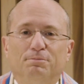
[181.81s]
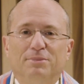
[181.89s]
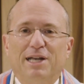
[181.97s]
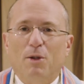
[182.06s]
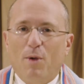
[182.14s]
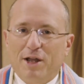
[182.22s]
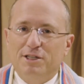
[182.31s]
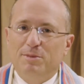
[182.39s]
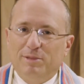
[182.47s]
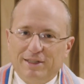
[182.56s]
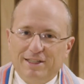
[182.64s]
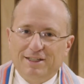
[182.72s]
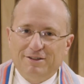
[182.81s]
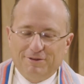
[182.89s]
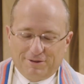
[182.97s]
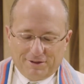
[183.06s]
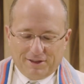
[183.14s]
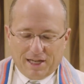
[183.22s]
but I want to
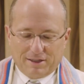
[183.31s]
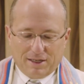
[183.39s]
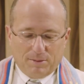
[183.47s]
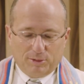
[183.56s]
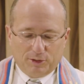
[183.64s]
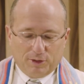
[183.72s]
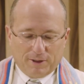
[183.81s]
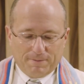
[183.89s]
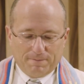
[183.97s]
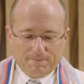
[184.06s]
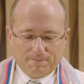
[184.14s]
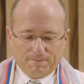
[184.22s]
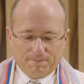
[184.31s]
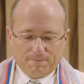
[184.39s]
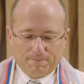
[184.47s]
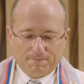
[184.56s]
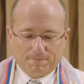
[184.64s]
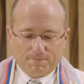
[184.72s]
believe like Dumbledore.
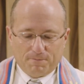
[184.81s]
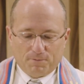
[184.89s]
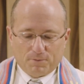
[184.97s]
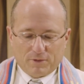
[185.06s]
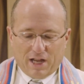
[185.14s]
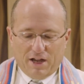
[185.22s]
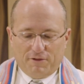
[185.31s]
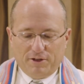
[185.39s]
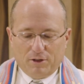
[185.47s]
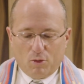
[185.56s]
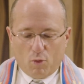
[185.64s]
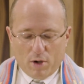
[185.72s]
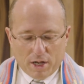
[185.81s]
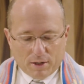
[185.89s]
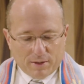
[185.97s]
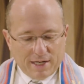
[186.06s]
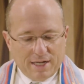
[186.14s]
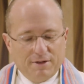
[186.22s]
I feel
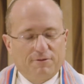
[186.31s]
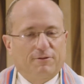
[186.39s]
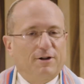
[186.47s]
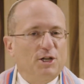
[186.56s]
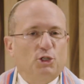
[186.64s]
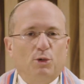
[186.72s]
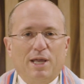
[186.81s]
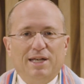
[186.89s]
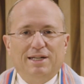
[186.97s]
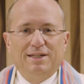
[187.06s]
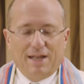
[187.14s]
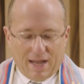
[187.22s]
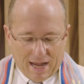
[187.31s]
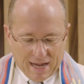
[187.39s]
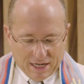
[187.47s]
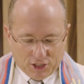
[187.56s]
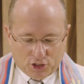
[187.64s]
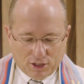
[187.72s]
weary, frustrated,
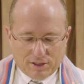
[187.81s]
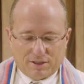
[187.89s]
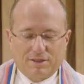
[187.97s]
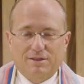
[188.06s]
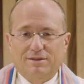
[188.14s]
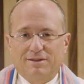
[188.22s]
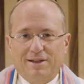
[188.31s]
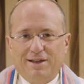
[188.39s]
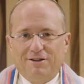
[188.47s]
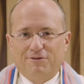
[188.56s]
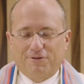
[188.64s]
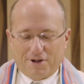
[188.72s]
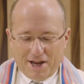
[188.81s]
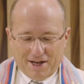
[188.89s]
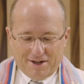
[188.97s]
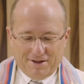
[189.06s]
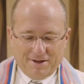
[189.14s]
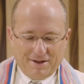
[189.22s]
anxious, and
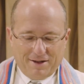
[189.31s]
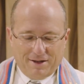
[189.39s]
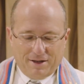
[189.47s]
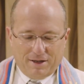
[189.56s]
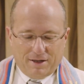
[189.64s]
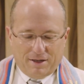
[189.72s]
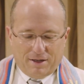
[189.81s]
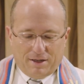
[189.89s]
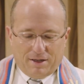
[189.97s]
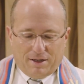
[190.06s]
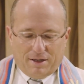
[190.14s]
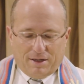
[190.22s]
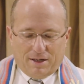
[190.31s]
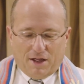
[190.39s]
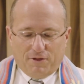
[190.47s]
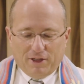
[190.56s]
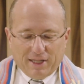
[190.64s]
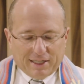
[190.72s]
afraid. I
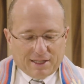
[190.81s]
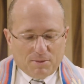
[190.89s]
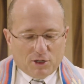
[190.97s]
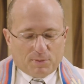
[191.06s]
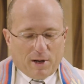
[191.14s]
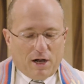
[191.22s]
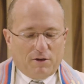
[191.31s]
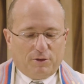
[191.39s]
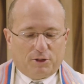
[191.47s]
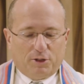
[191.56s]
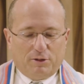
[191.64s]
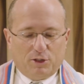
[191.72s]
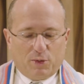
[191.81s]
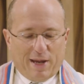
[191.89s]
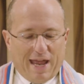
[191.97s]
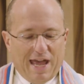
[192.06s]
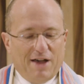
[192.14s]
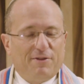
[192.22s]
feel like the most powerful tools we
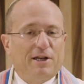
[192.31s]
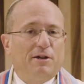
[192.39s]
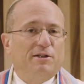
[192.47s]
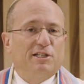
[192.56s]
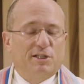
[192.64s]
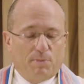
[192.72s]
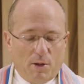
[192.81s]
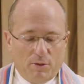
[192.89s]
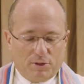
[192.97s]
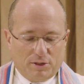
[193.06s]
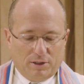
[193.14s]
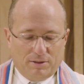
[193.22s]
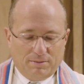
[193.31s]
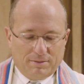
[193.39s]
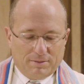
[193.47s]
have at our disposal,